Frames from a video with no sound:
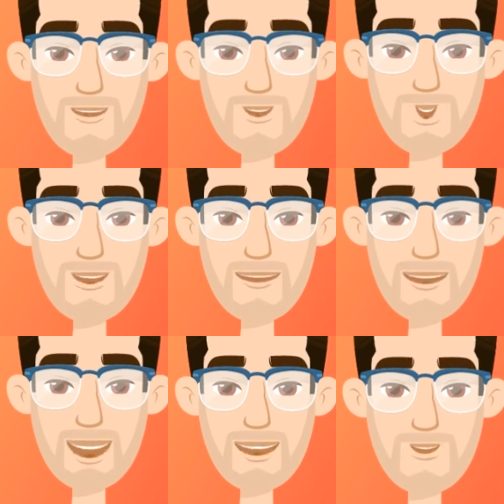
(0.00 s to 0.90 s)

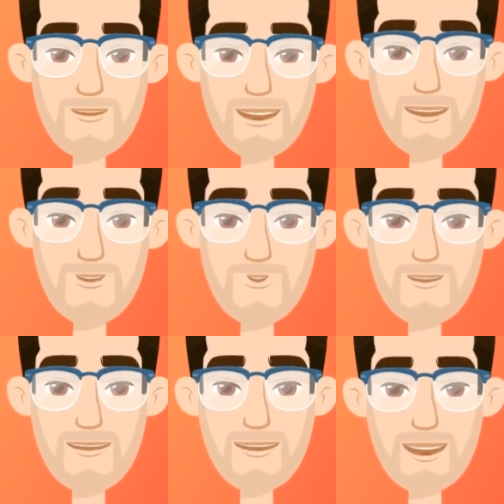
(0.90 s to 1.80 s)
causing
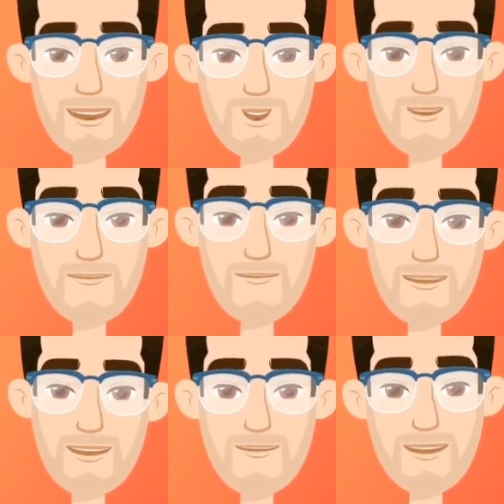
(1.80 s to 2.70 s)
angiokeratomas and
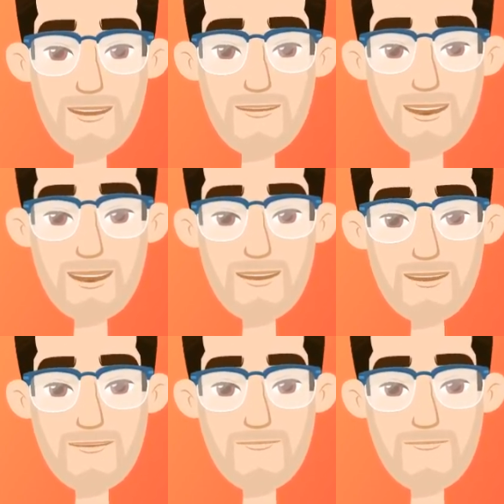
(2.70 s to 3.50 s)
ultimately renal failure.